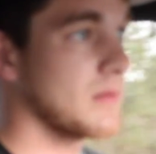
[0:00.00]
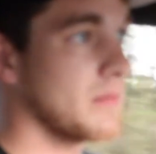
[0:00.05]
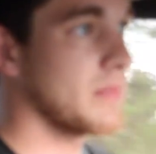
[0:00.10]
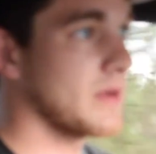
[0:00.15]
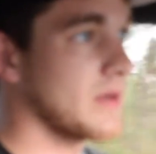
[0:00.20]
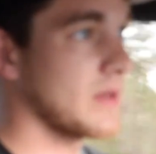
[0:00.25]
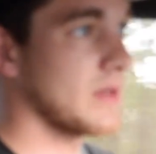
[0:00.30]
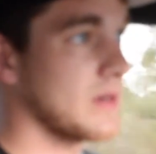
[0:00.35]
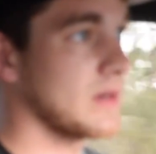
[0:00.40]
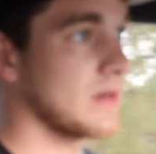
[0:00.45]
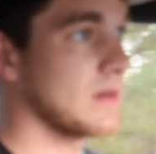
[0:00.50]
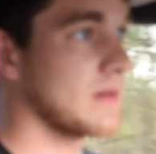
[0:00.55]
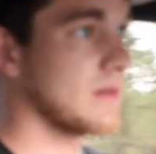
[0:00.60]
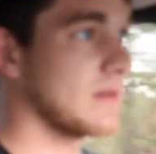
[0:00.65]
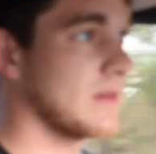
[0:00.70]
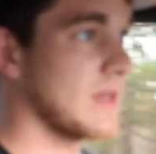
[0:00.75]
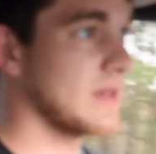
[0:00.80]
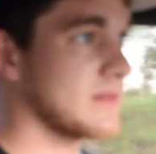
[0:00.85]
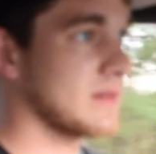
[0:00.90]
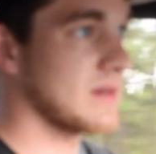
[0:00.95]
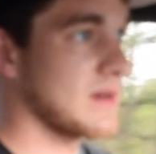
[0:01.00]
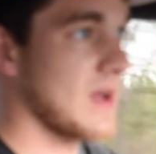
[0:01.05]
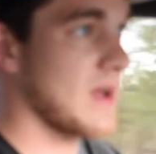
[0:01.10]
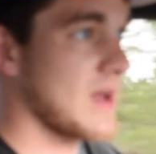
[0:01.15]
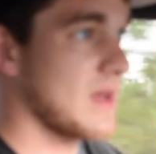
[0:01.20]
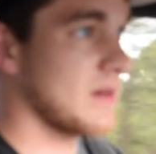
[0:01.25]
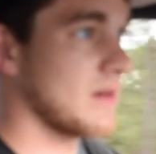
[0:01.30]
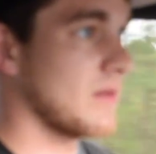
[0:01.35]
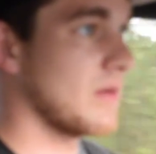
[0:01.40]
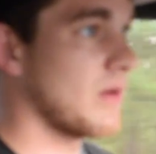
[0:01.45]
but that's
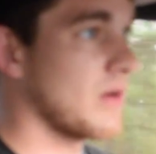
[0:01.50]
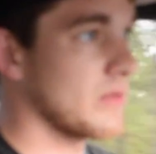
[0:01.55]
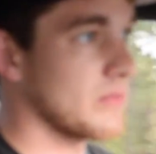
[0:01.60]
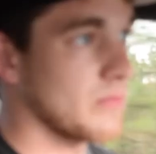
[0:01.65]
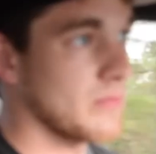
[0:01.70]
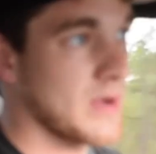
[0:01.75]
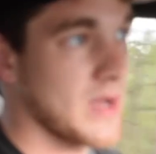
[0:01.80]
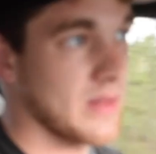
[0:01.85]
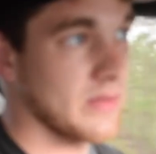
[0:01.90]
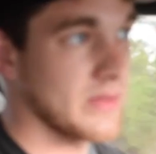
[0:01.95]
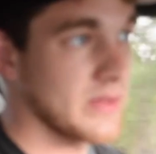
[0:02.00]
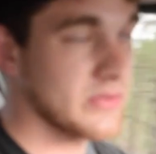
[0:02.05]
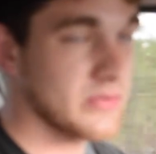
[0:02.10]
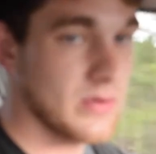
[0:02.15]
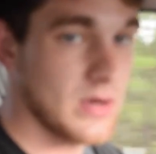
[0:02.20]
not on my list